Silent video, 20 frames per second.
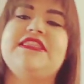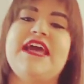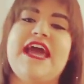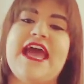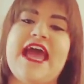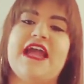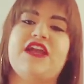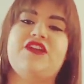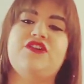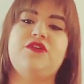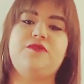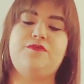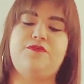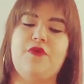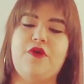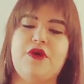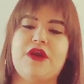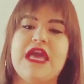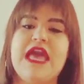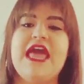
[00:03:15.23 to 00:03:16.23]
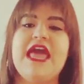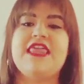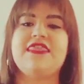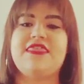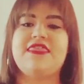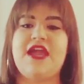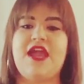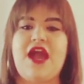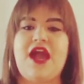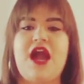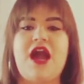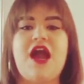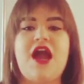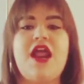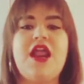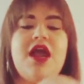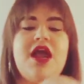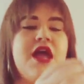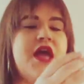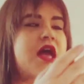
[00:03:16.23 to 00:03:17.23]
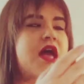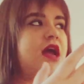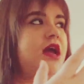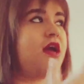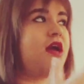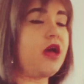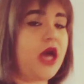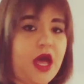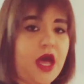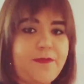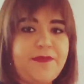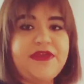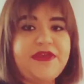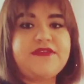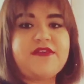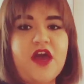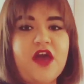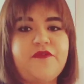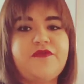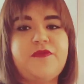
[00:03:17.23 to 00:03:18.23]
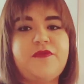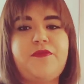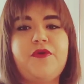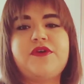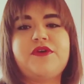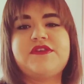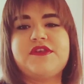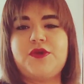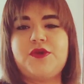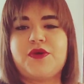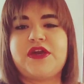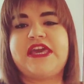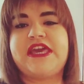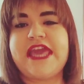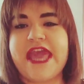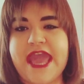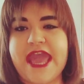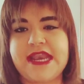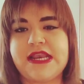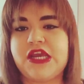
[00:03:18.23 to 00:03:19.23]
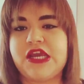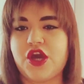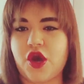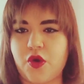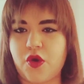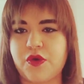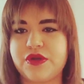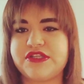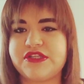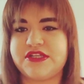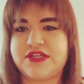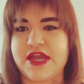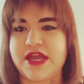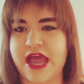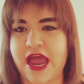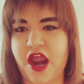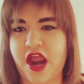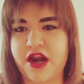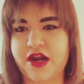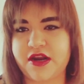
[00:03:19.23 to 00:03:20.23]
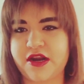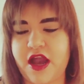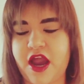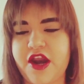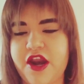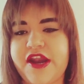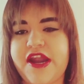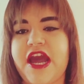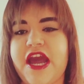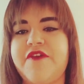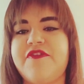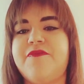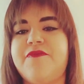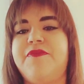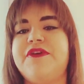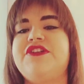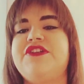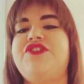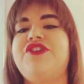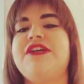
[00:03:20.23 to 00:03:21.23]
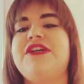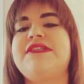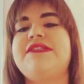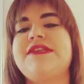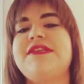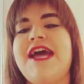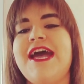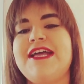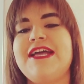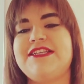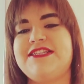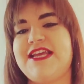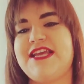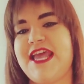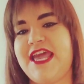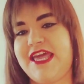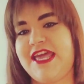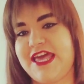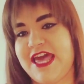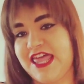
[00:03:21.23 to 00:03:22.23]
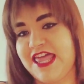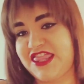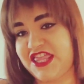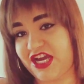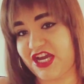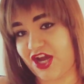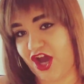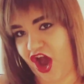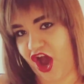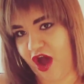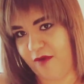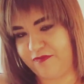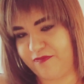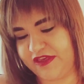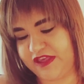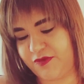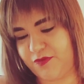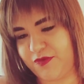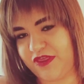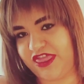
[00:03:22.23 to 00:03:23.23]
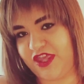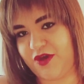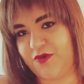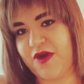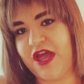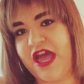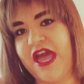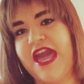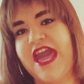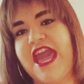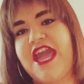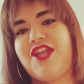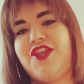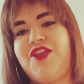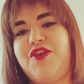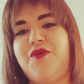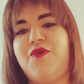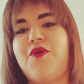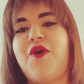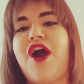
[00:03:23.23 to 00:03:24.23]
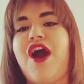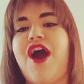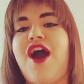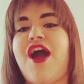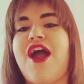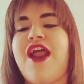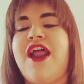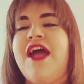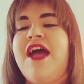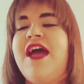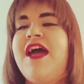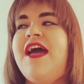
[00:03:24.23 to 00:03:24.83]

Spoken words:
the actual book, there are copies of the books. You can go into the archives, but just take the copies with you and you are